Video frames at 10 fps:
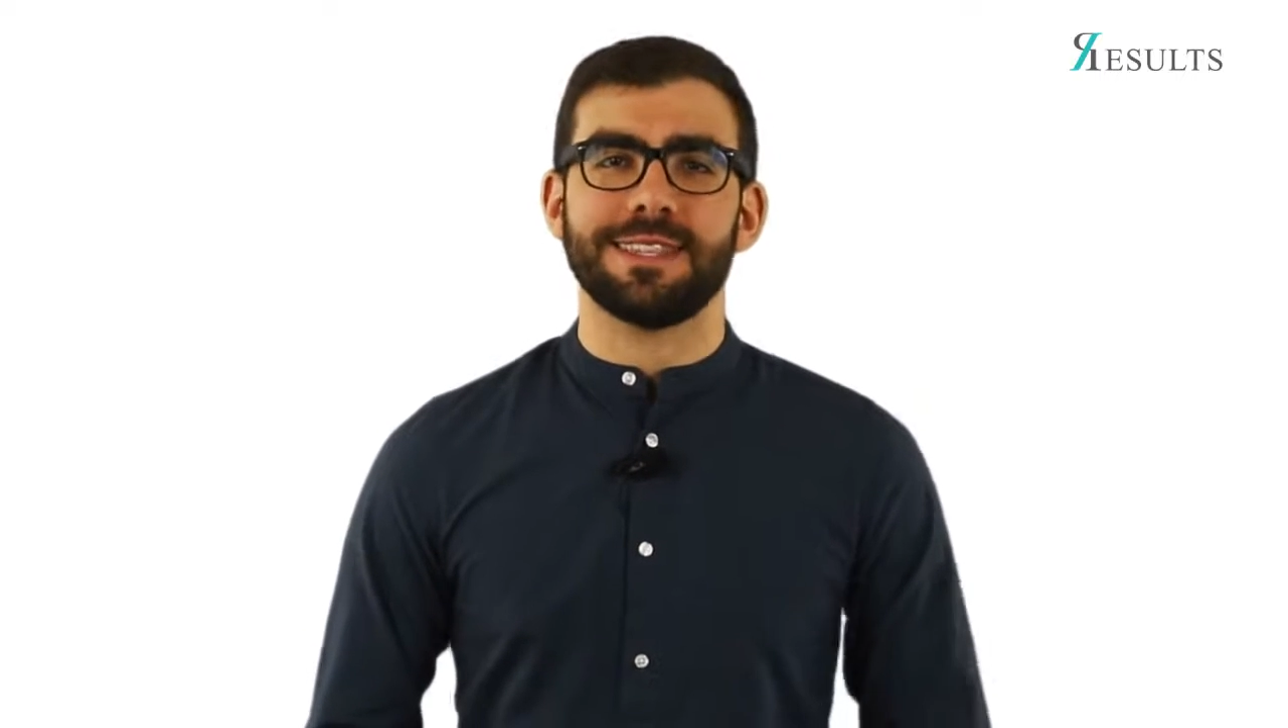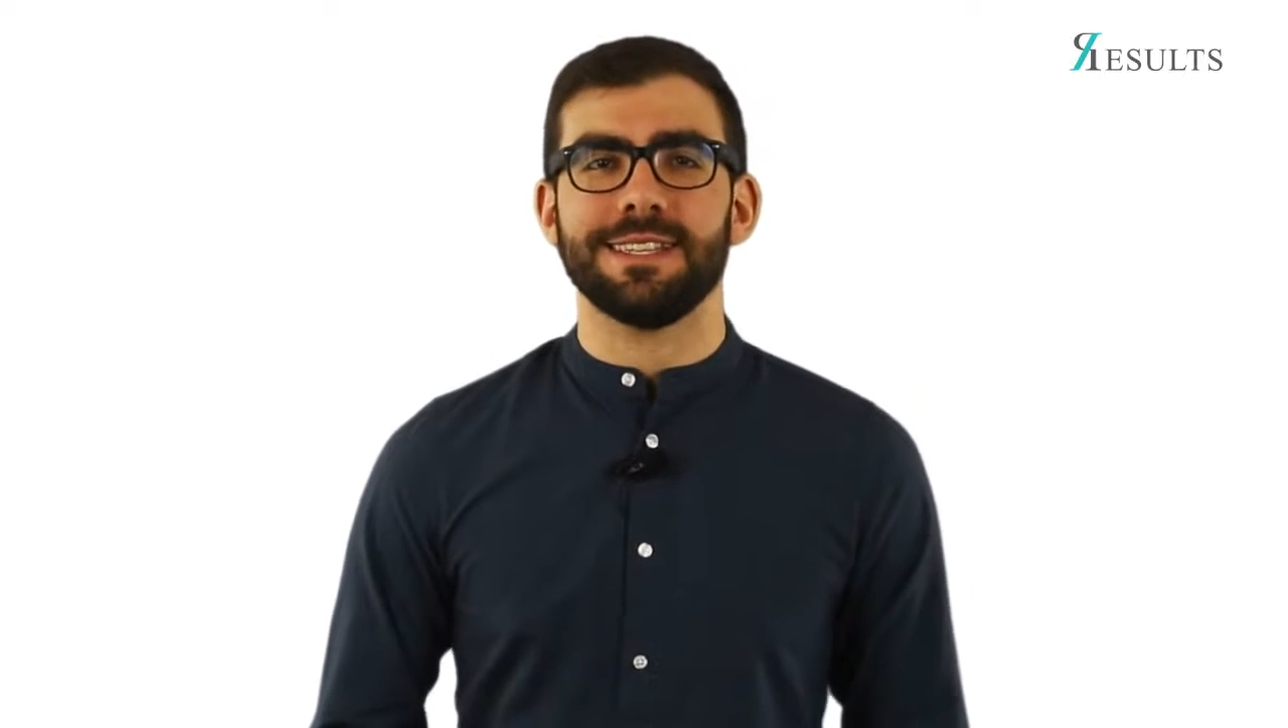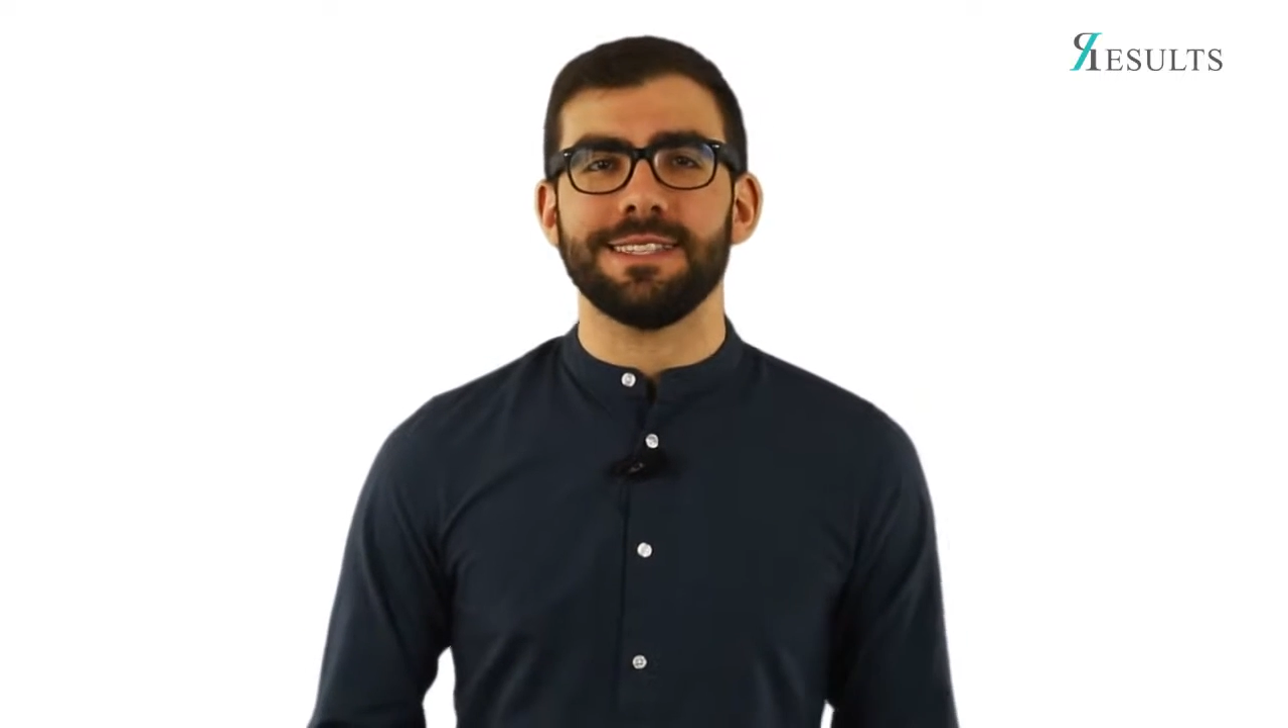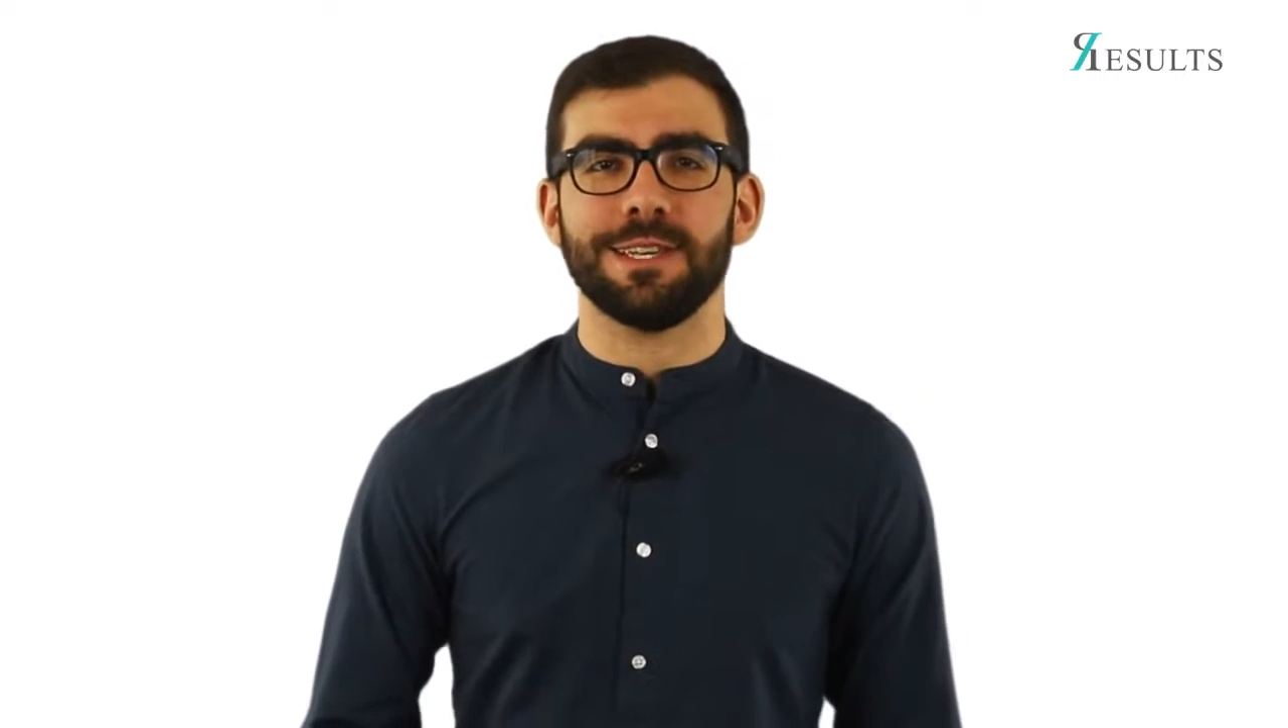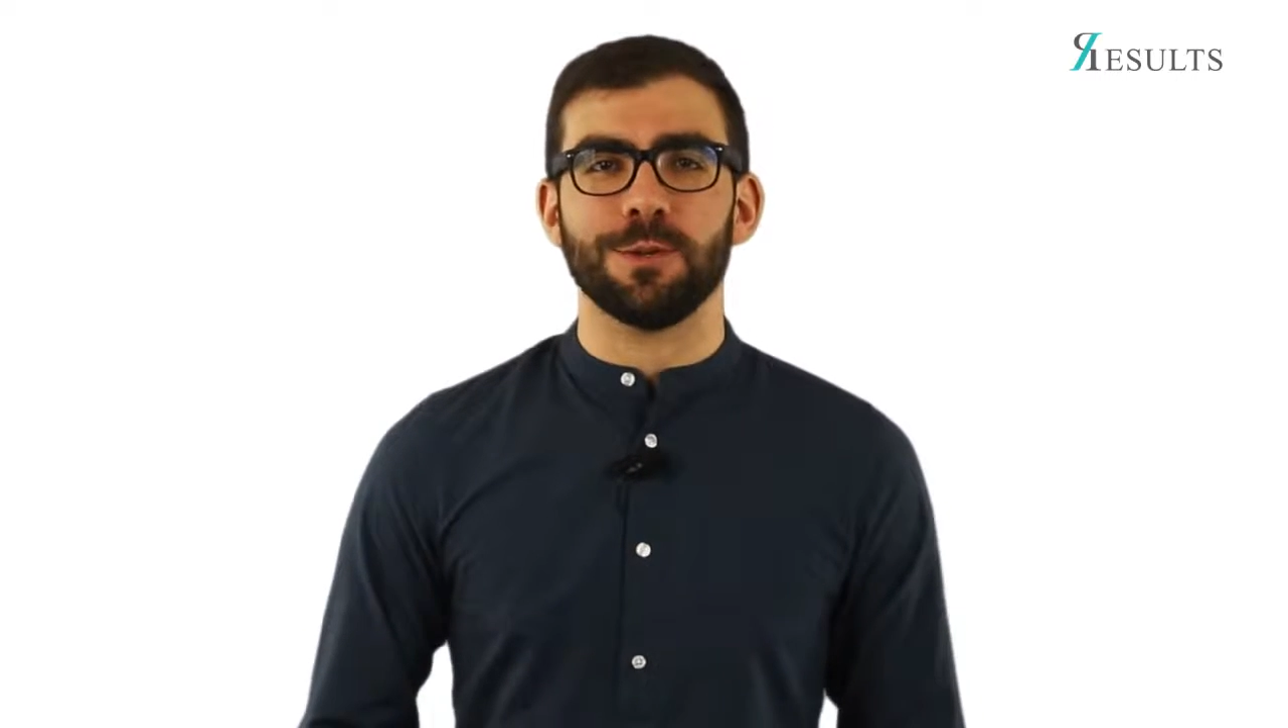
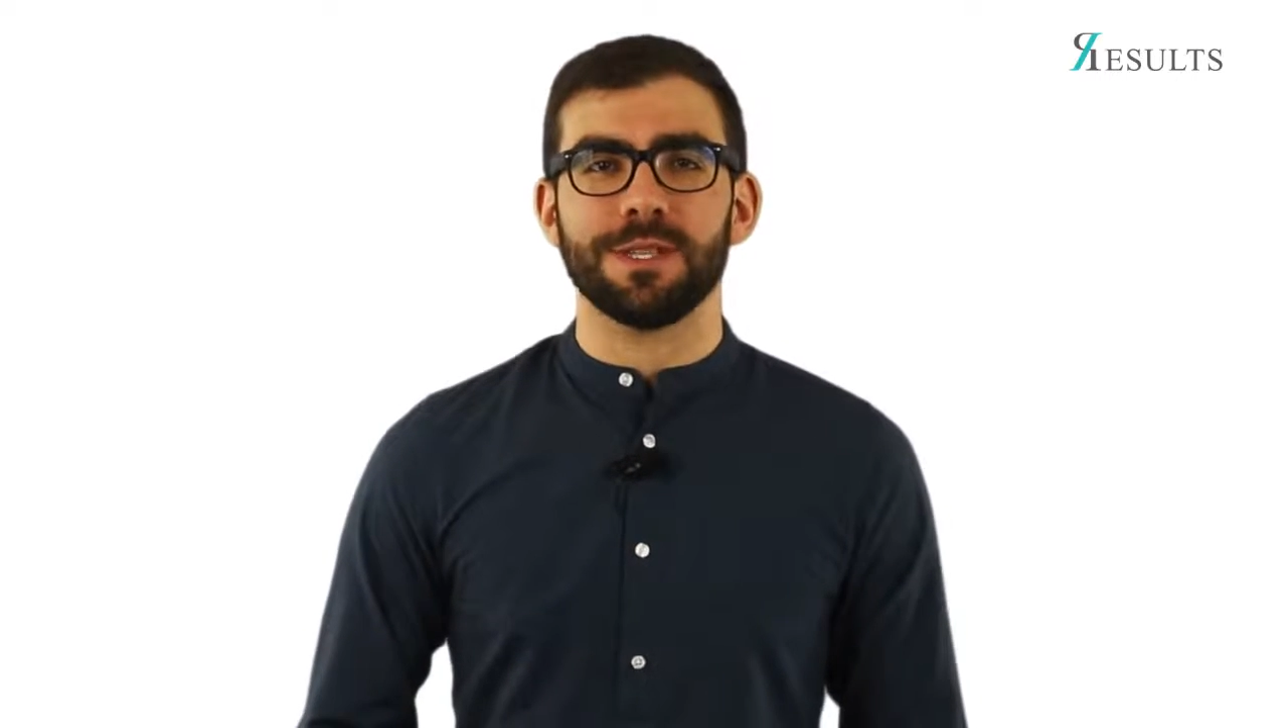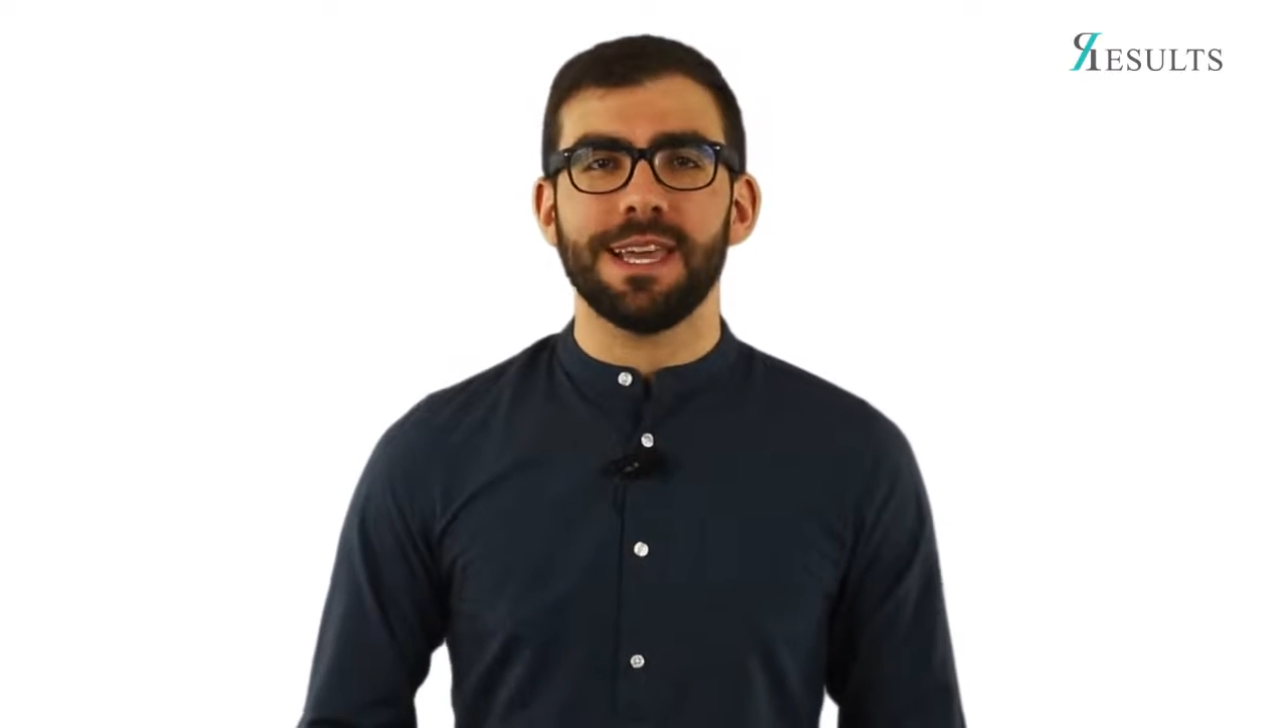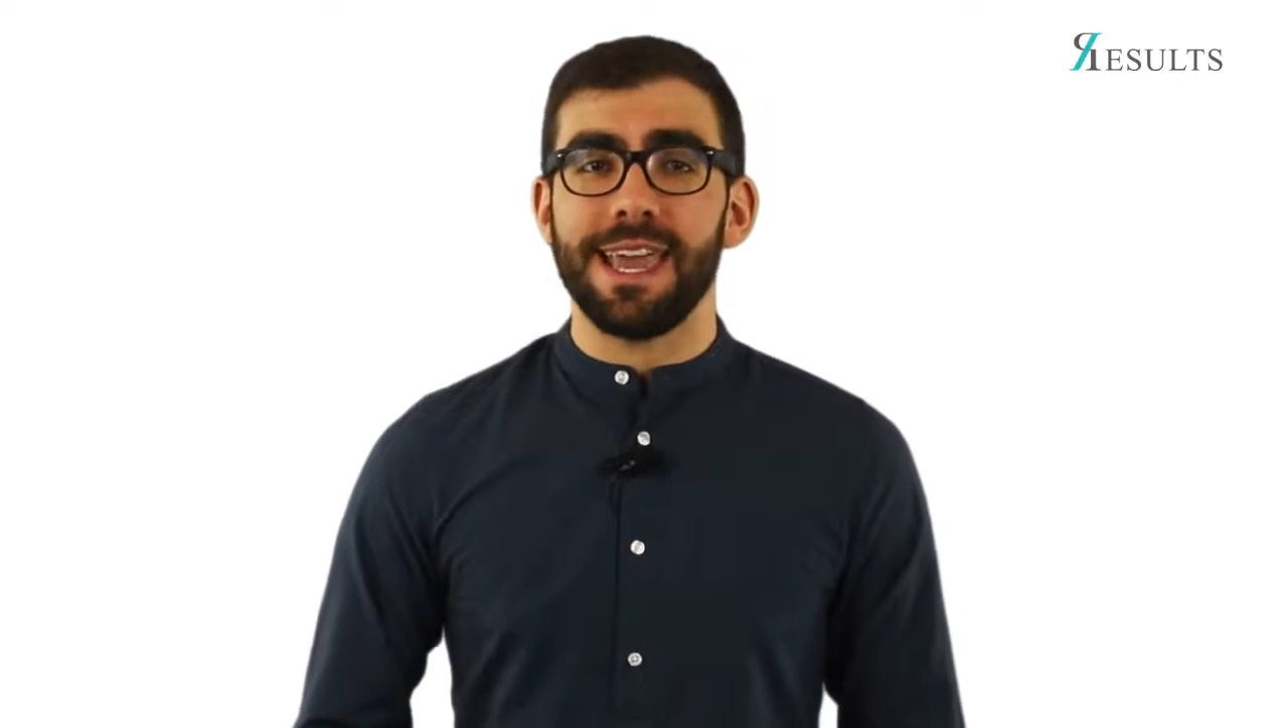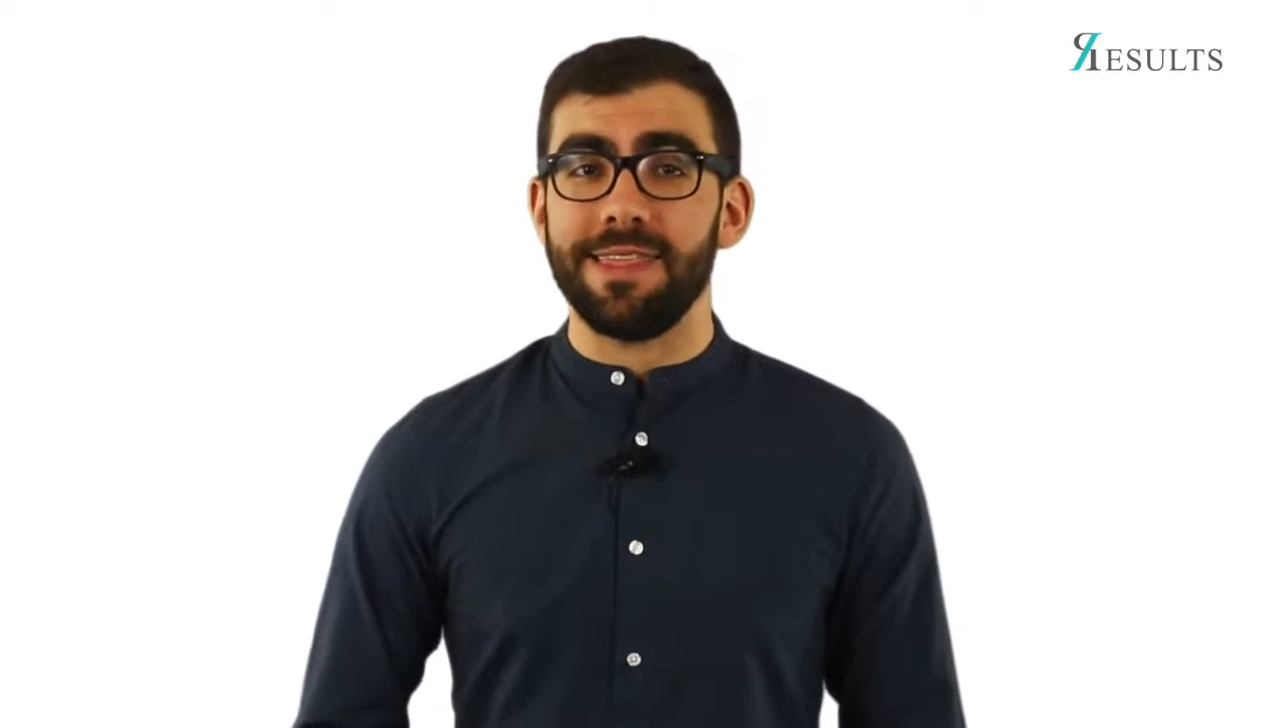their skills